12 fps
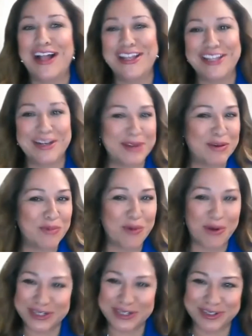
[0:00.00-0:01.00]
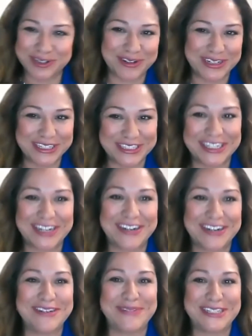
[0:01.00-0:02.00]
a little bit of war stories
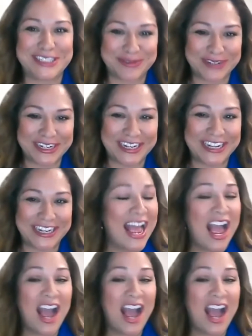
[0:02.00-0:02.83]
there in between